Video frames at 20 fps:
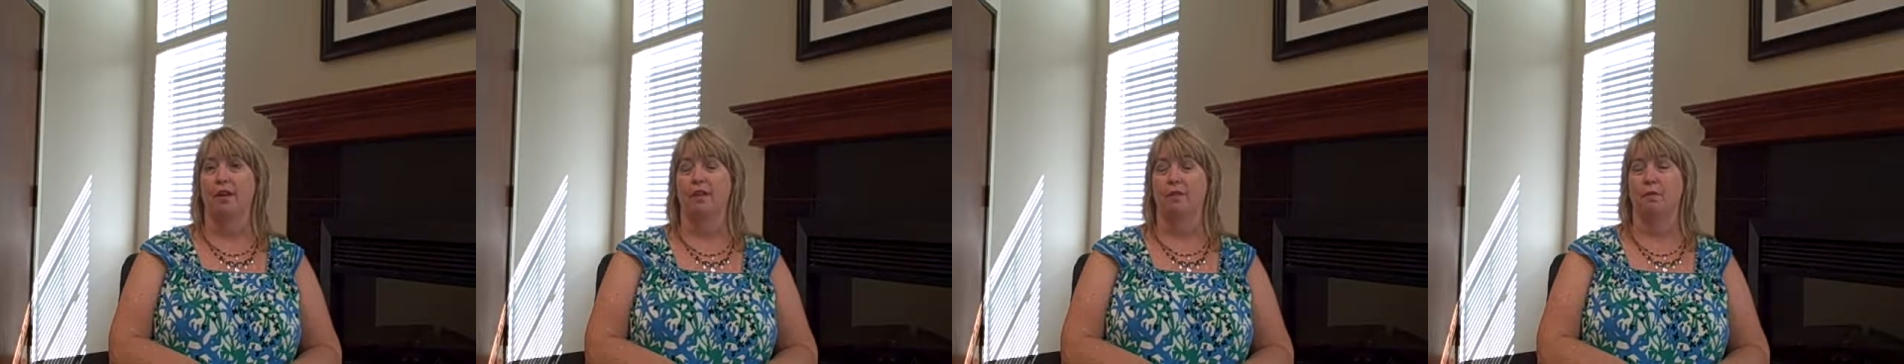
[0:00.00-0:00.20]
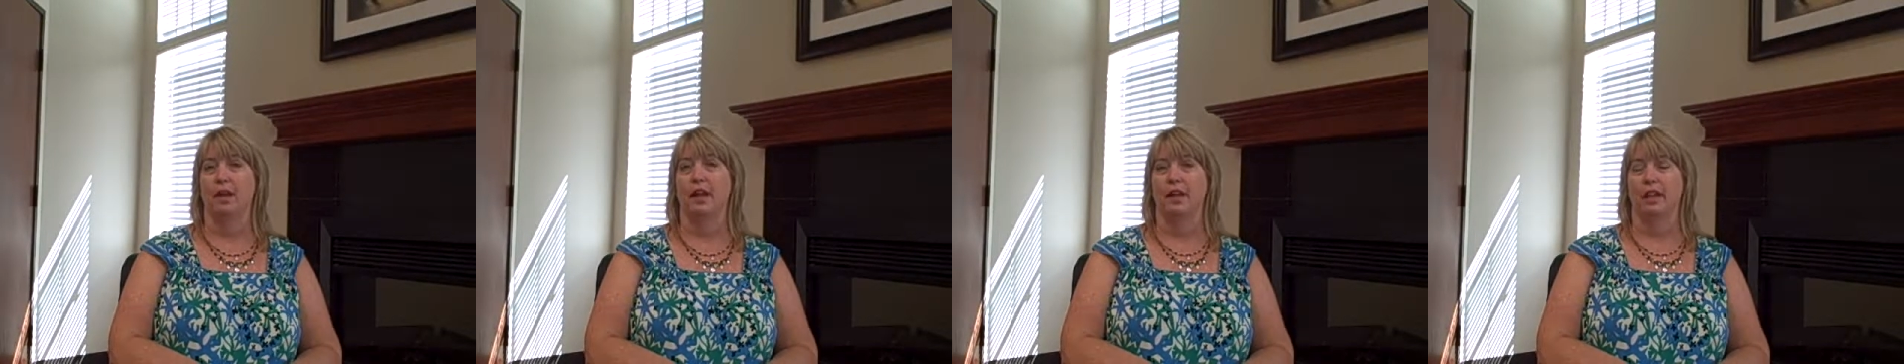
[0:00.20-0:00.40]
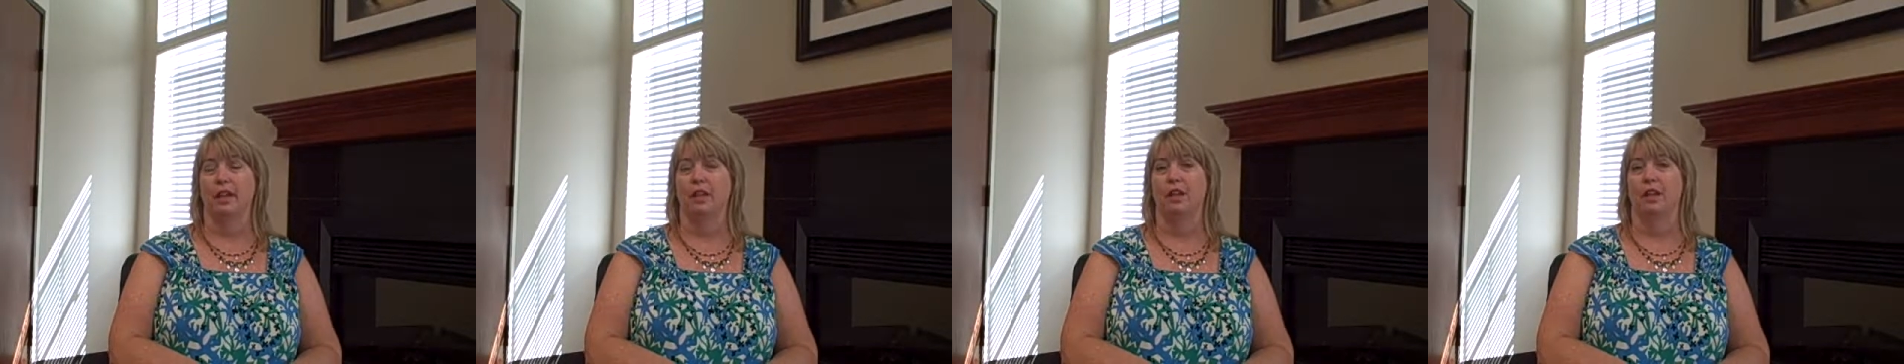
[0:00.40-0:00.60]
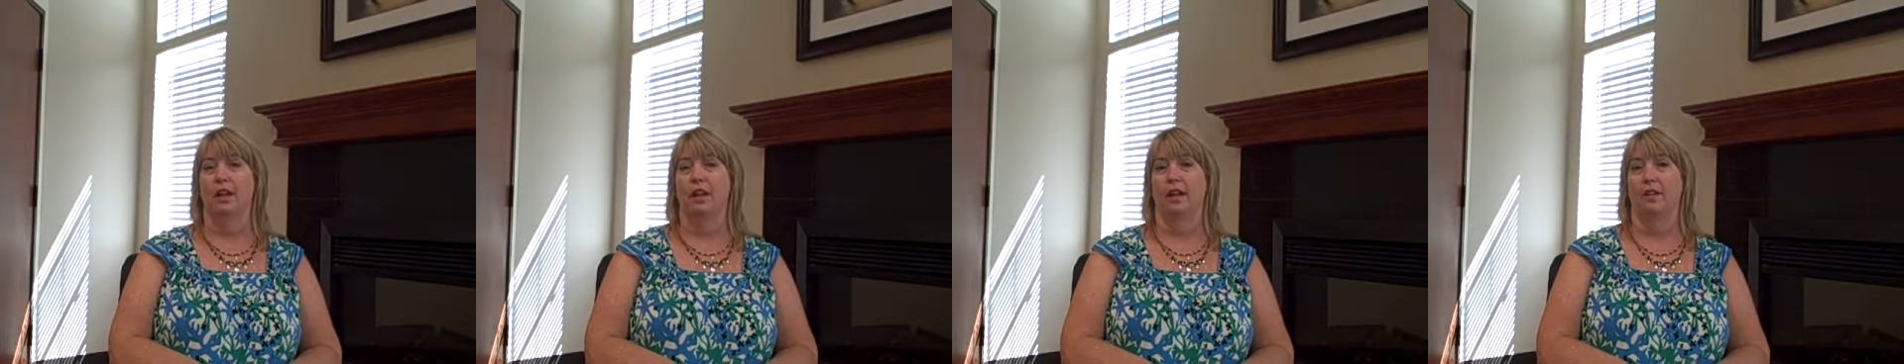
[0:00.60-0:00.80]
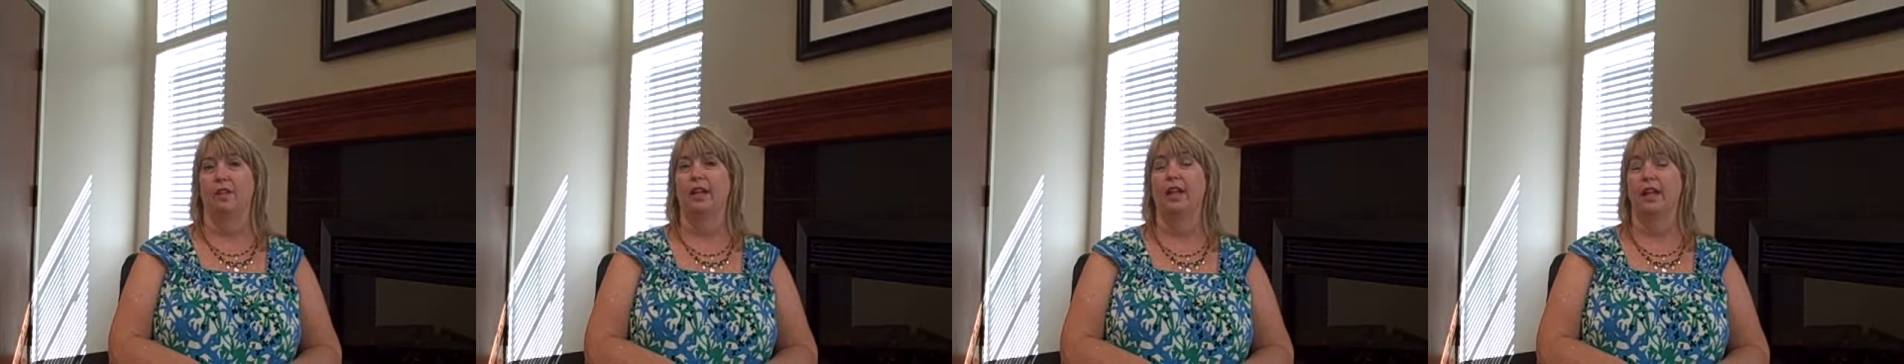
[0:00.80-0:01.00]
of
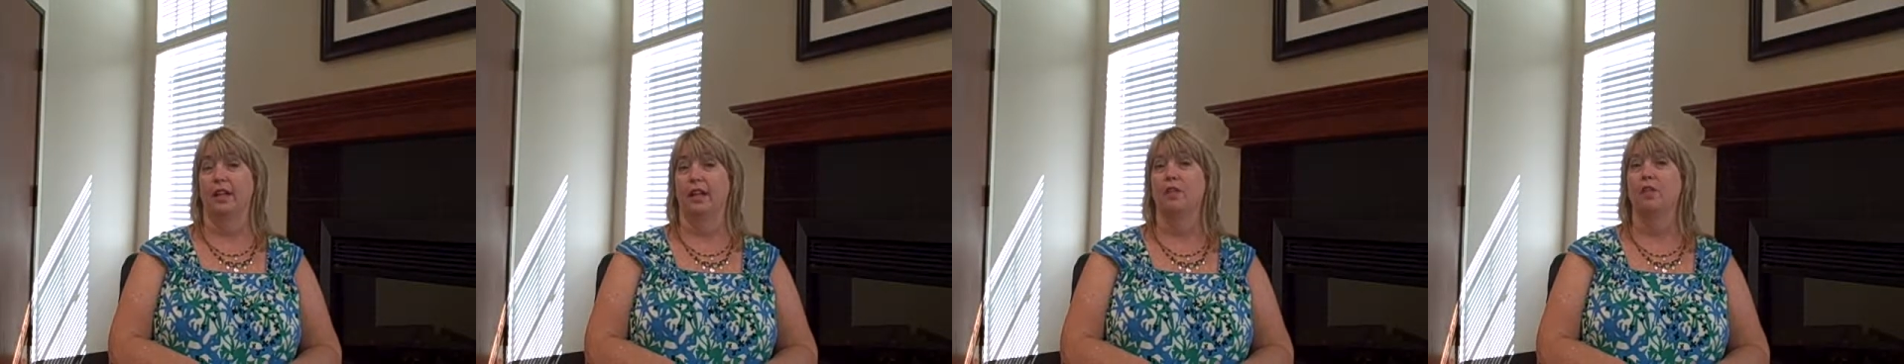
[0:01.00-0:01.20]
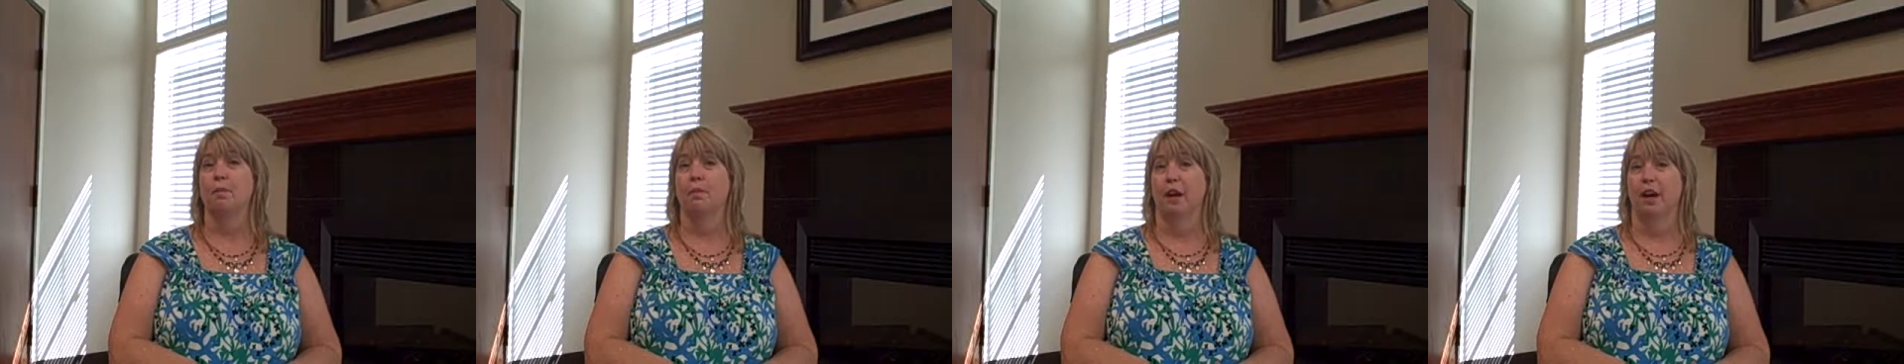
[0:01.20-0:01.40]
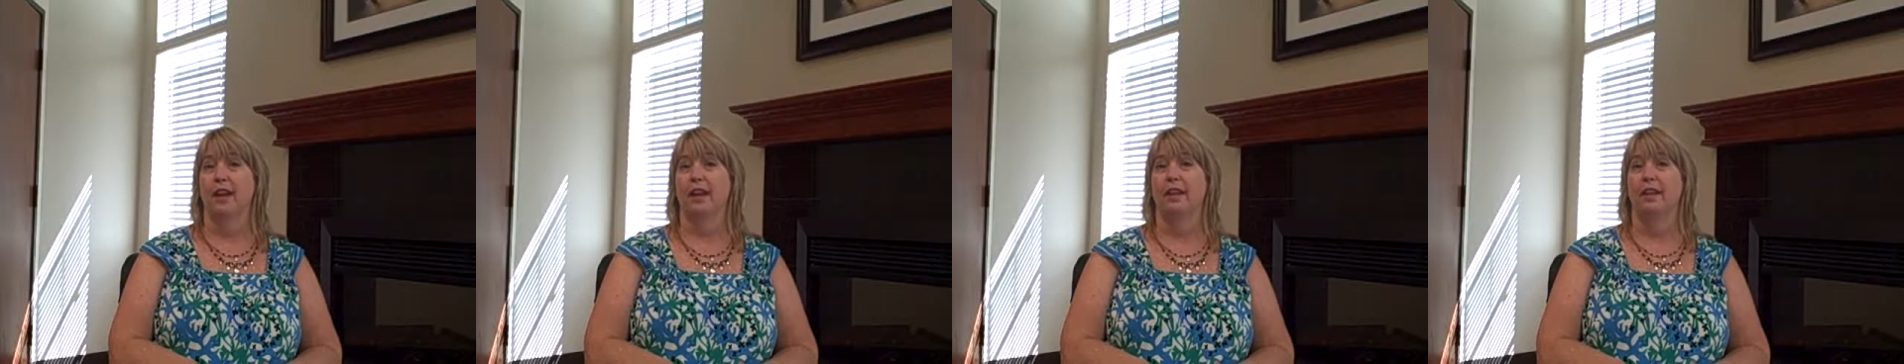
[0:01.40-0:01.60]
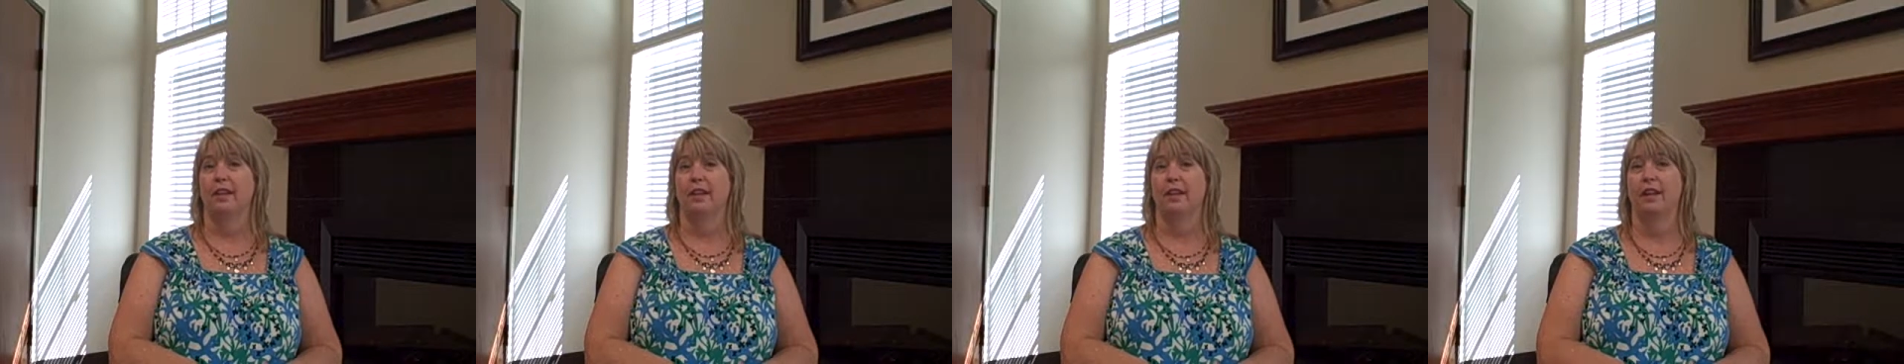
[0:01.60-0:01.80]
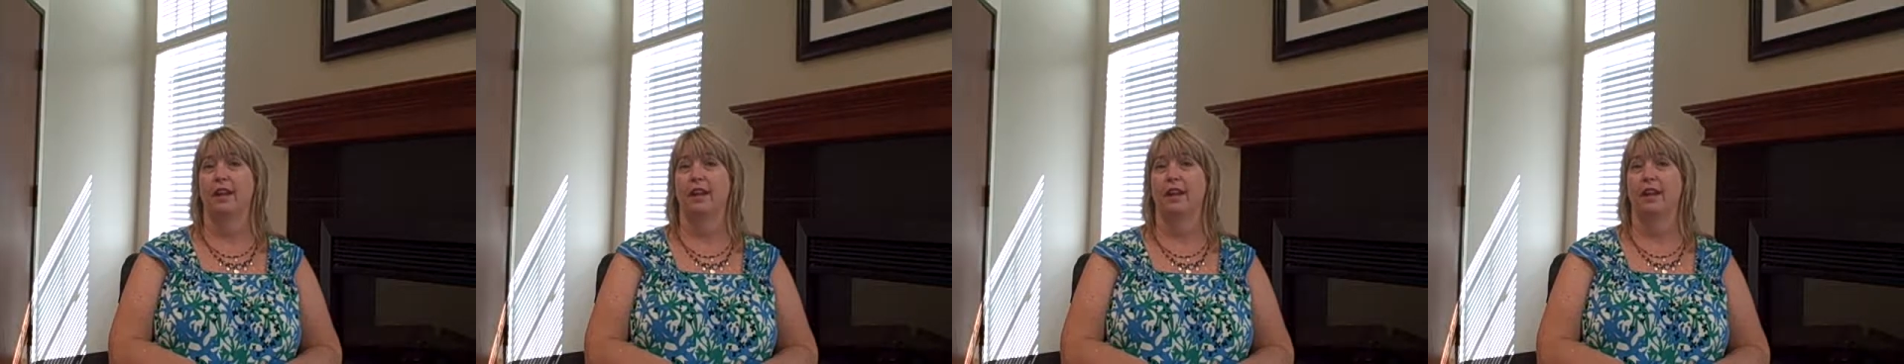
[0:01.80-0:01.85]
healing the body.